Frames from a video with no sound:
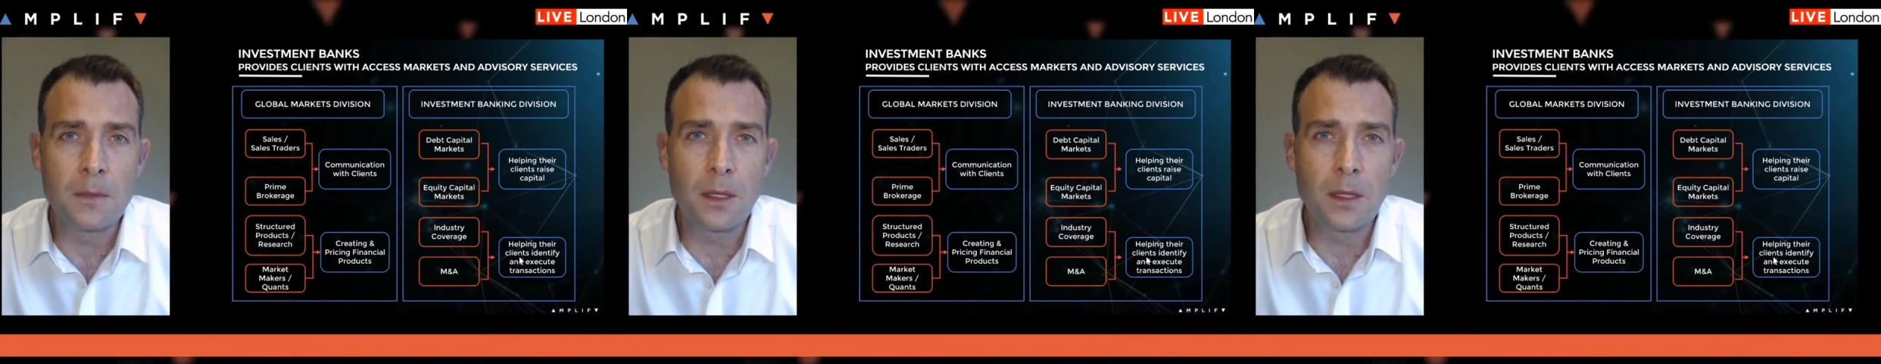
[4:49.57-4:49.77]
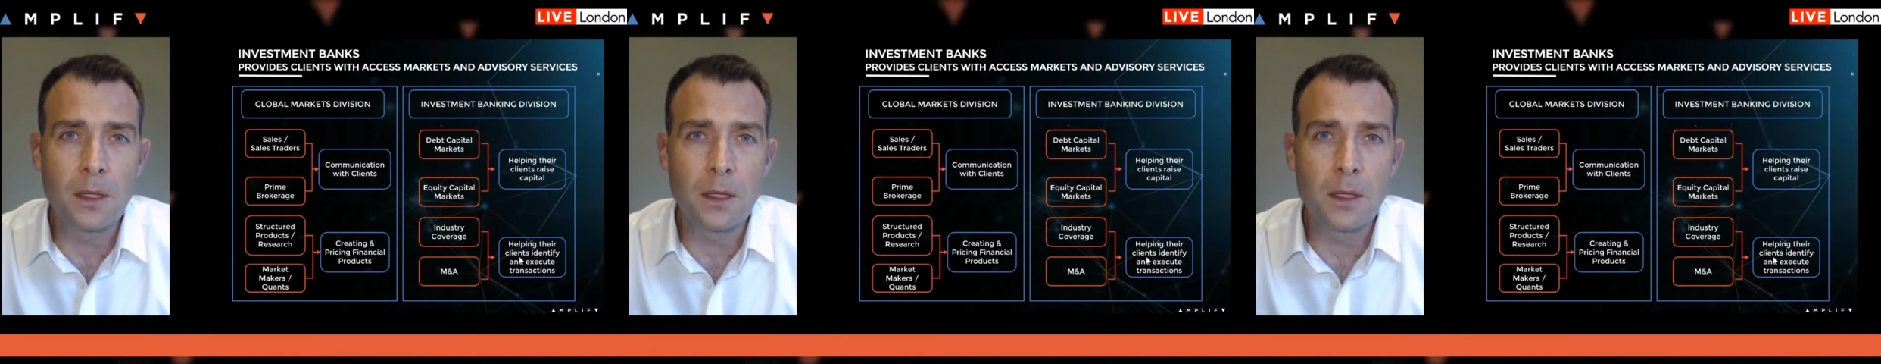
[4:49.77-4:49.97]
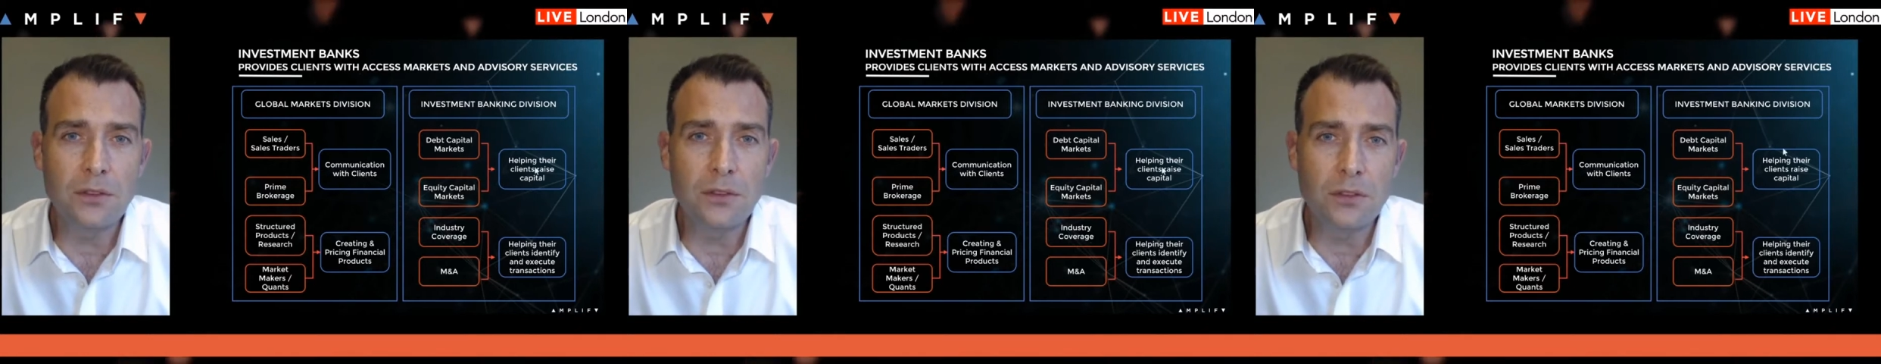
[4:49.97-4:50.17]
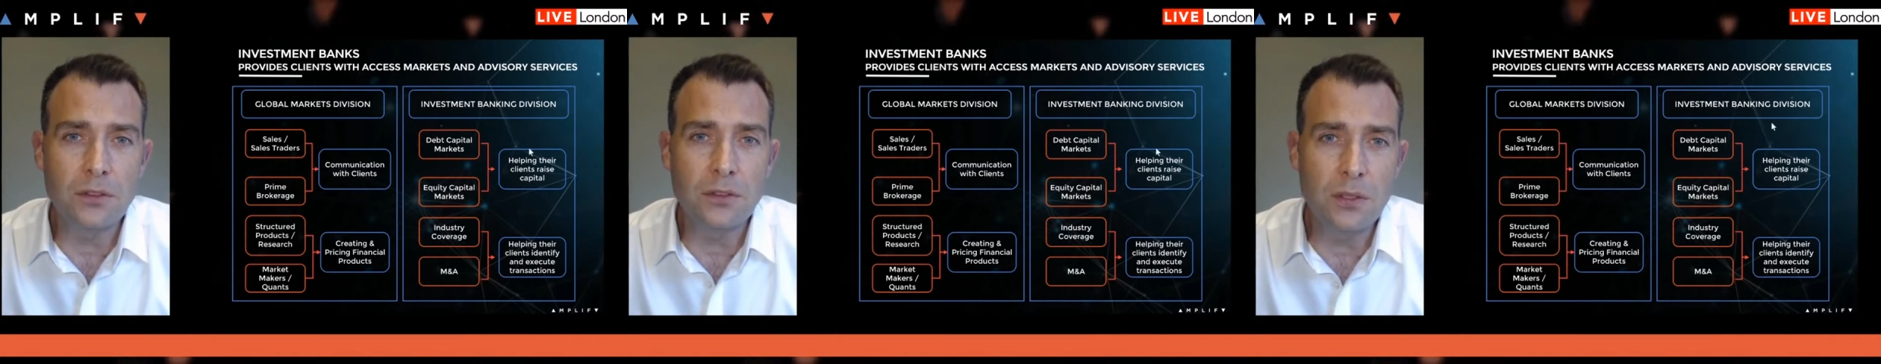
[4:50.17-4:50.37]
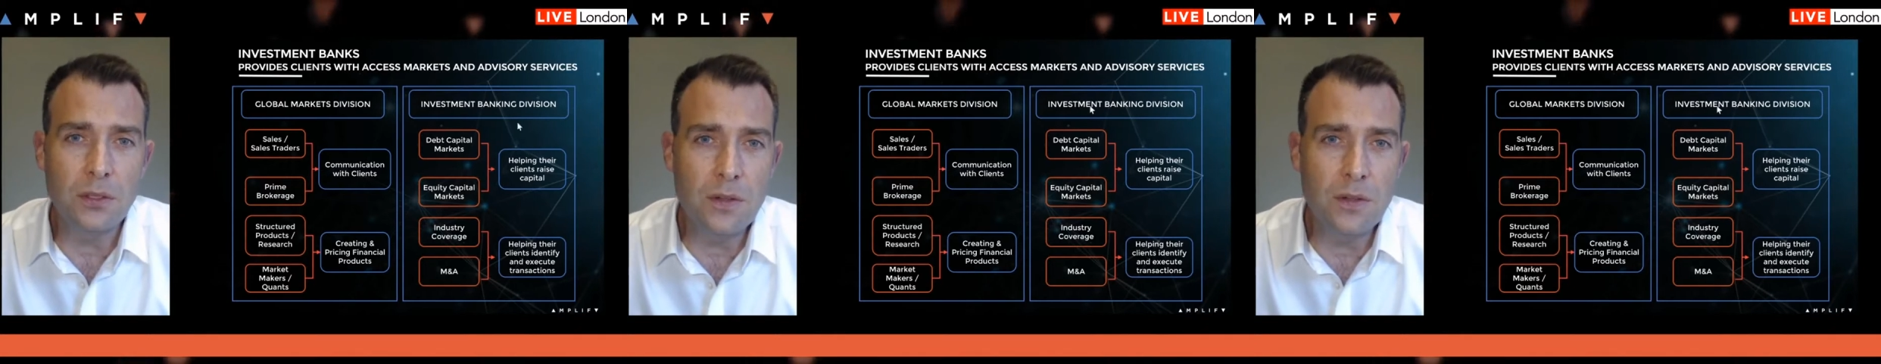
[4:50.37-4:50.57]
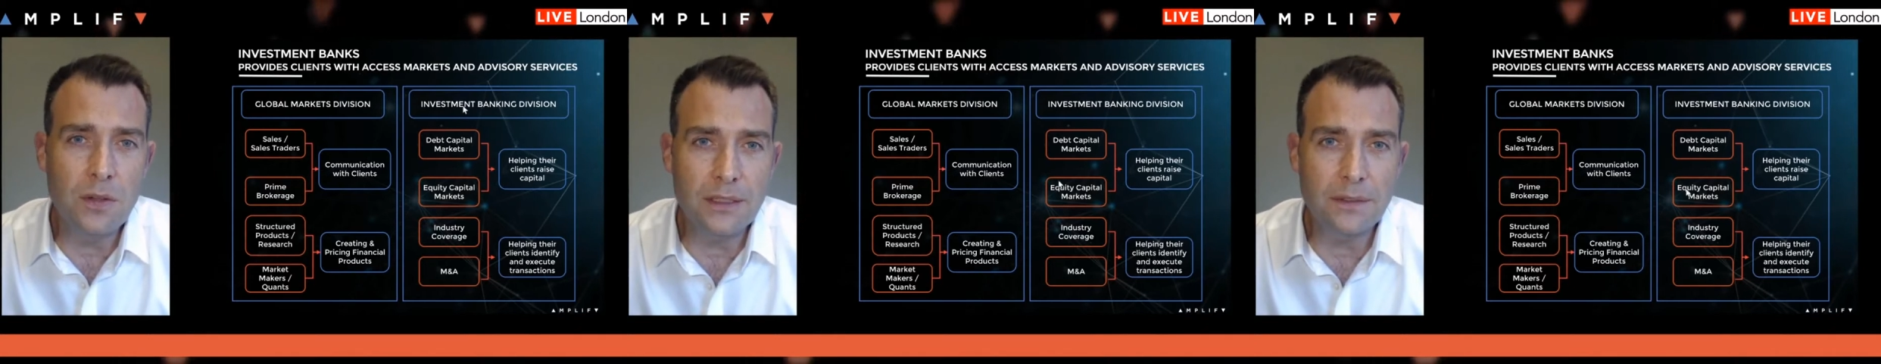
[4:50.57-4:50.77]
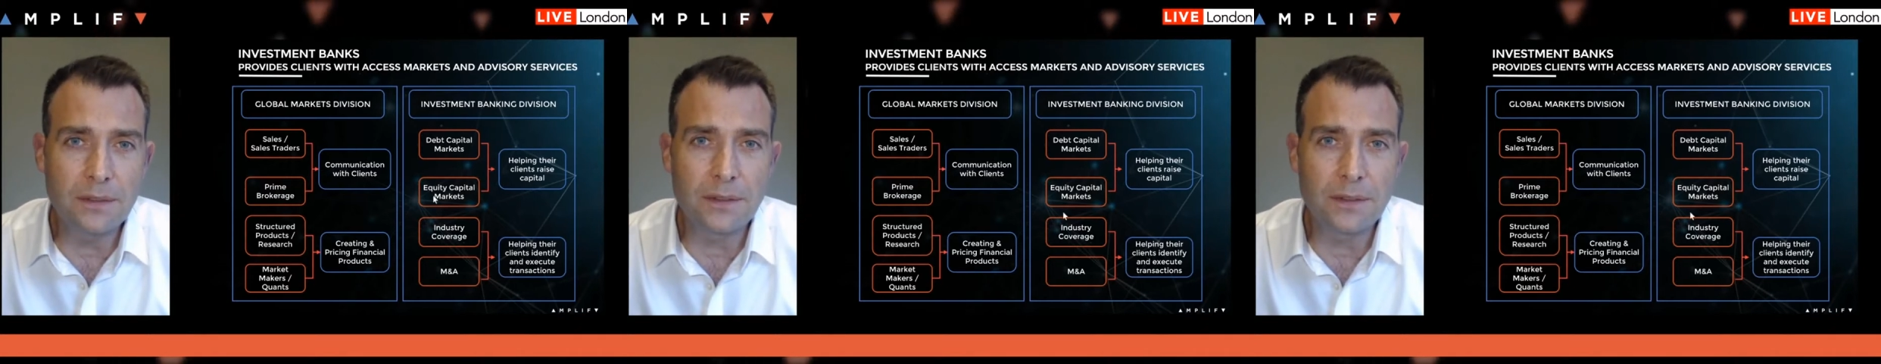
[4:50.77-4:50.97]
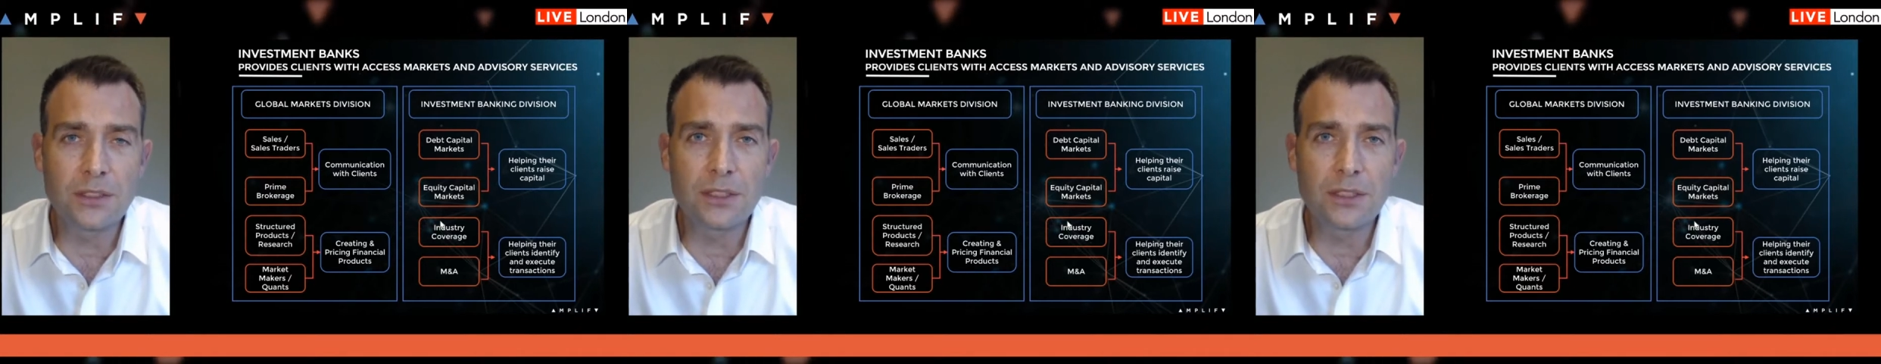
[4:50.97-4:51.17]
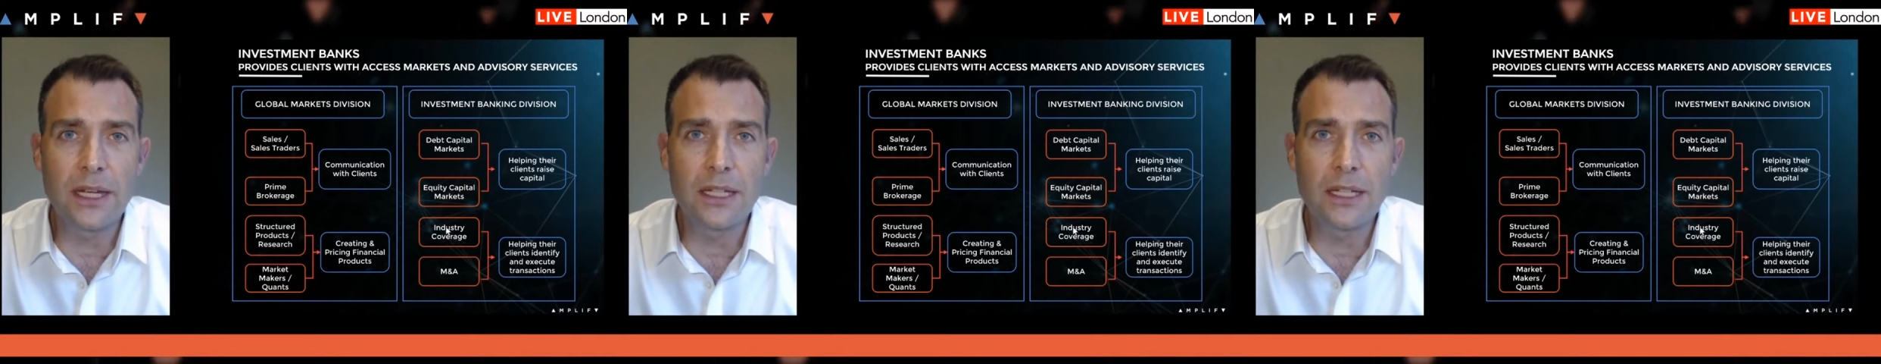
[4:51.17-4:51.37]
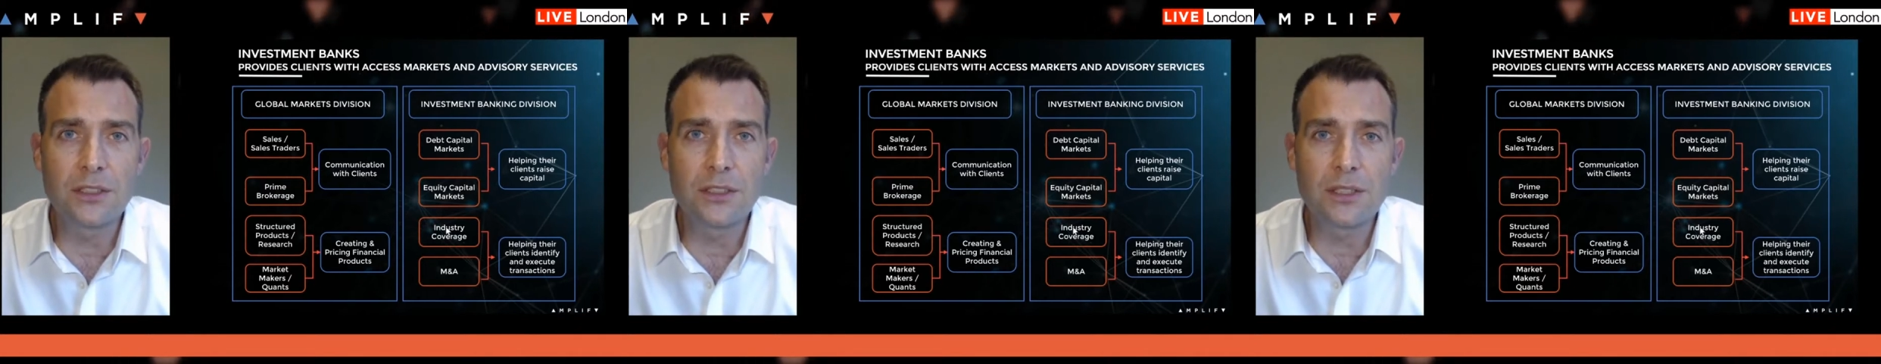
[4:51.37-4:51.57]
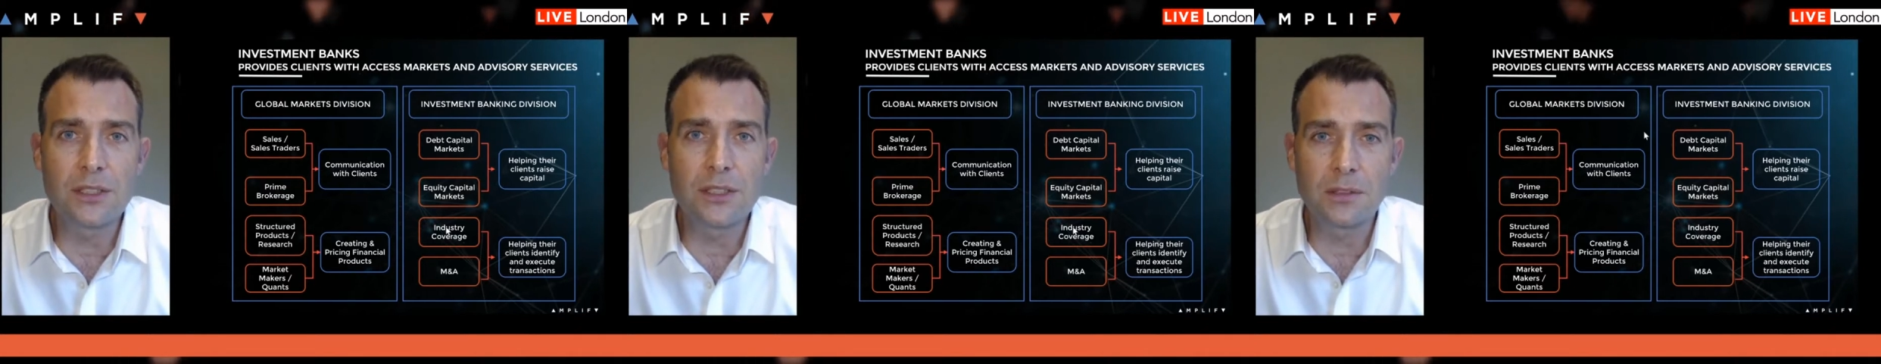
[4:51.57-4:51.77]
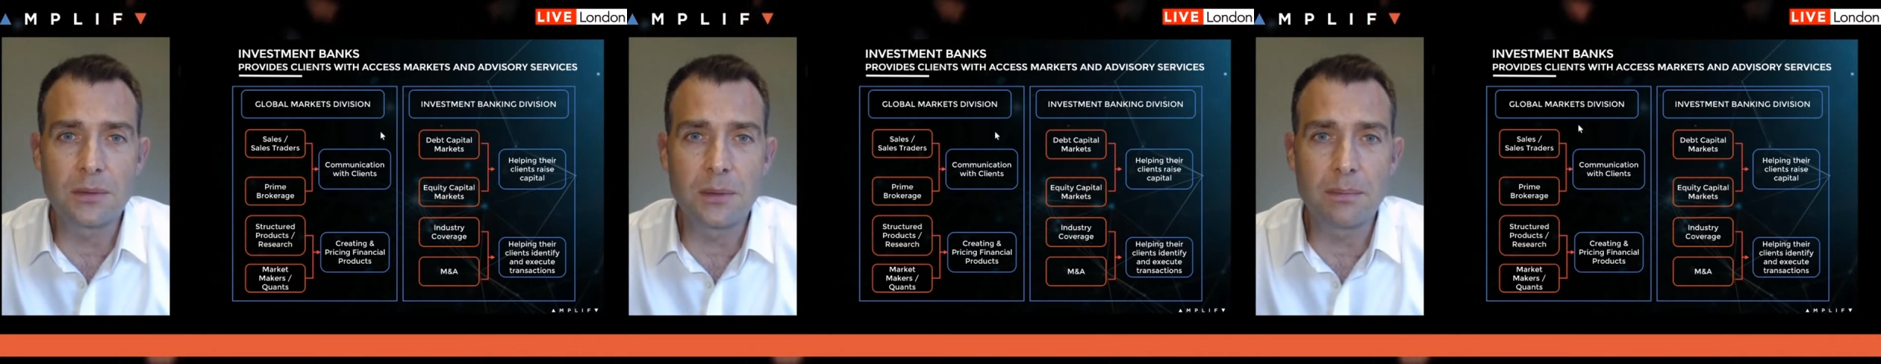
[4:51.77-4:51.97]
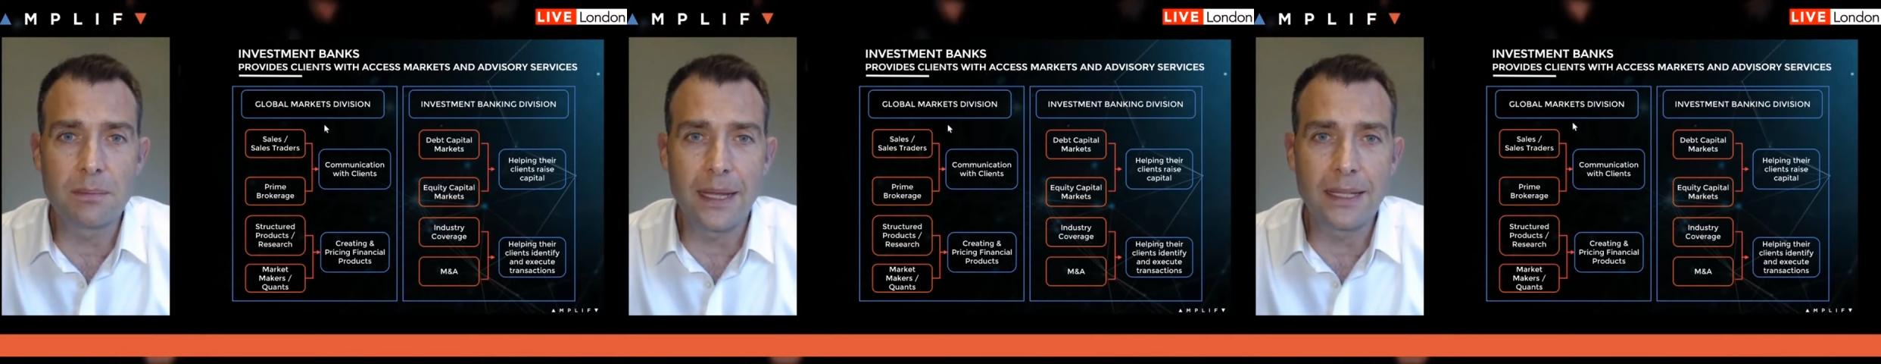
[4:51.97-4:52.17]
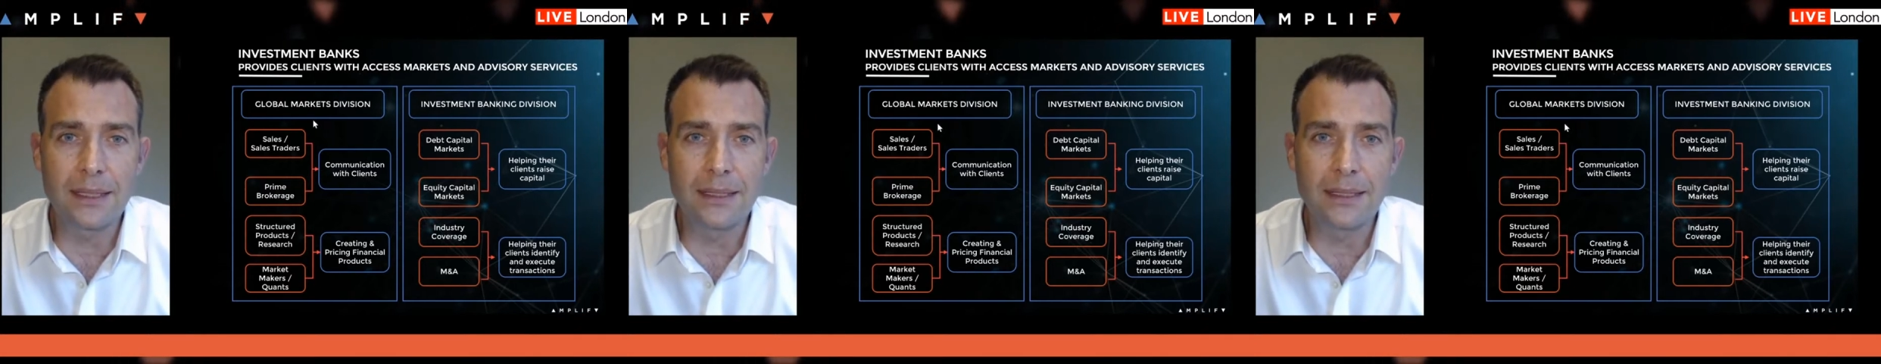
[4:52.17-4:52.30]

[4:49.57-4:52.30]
Okay, 2 very different sides to the investment bank.